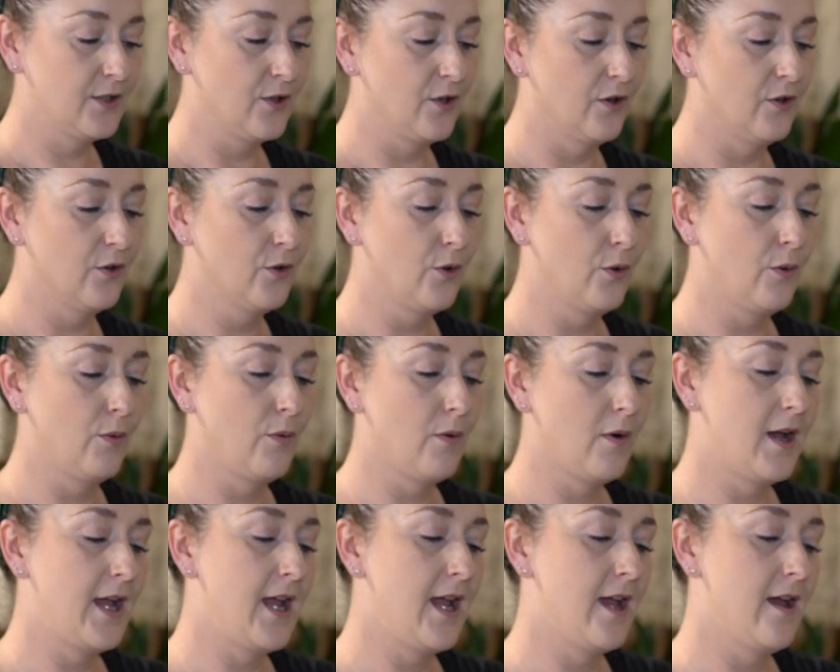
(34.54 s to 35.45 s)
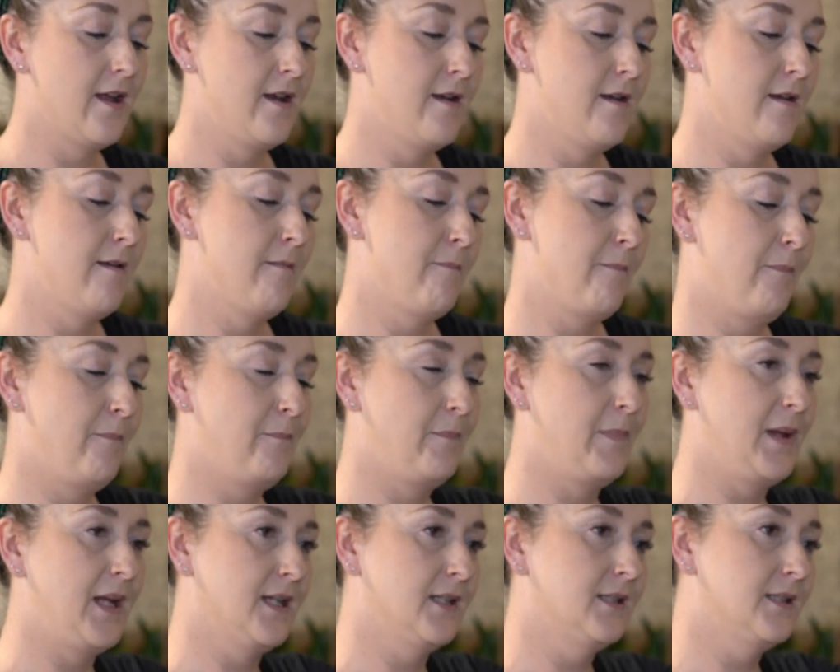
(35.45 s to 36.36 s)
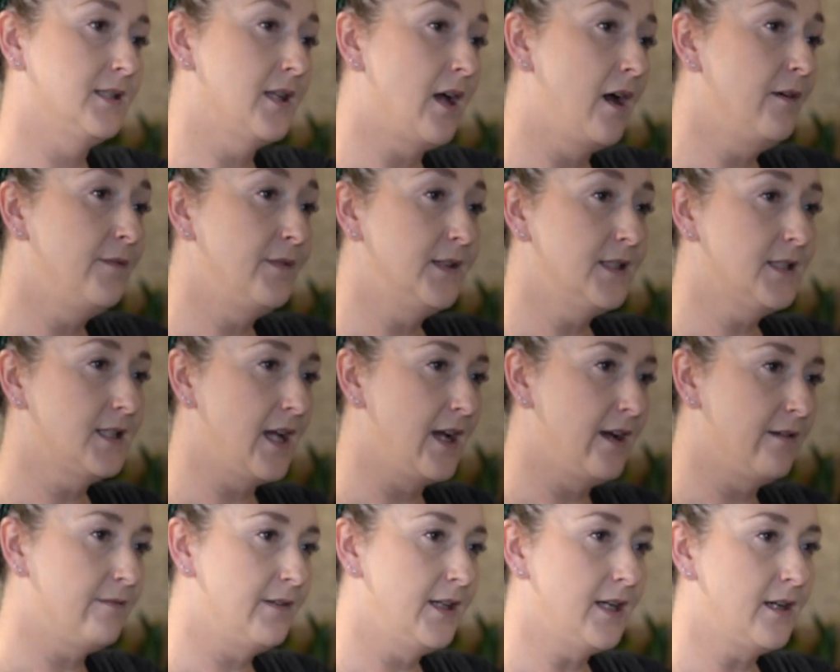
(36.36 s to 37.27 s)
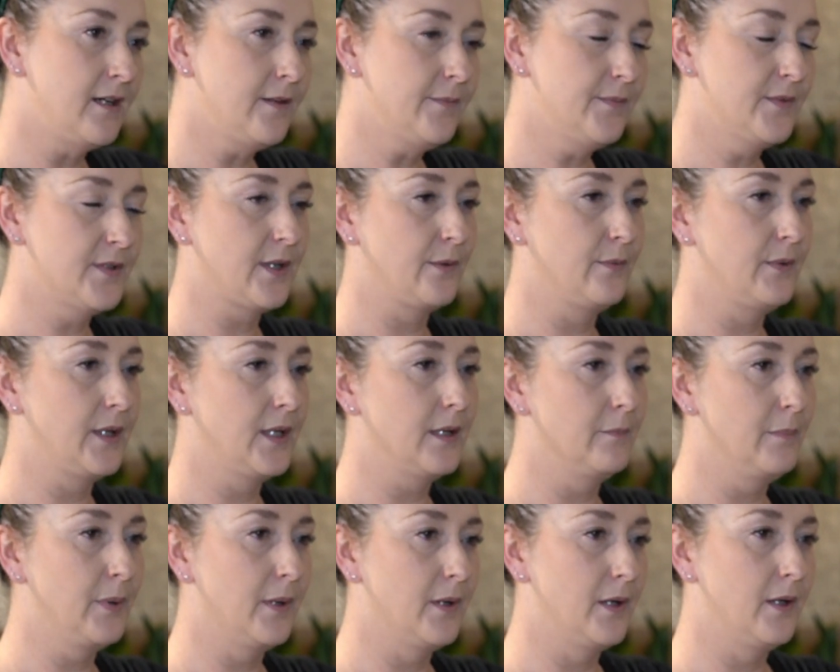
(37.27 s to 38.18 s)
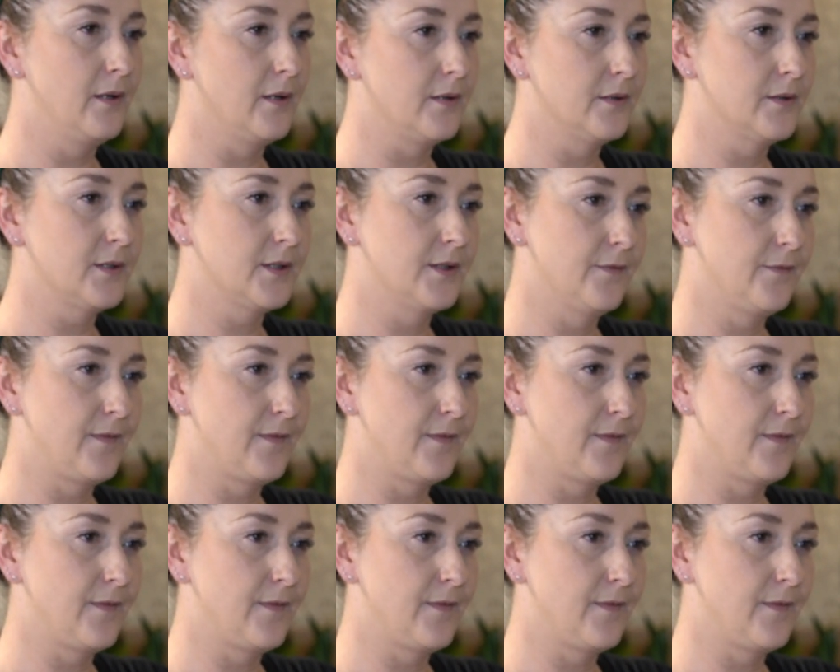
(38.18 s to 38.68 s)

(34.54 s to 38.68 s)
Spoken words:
got quite a big surface area so we can put lots of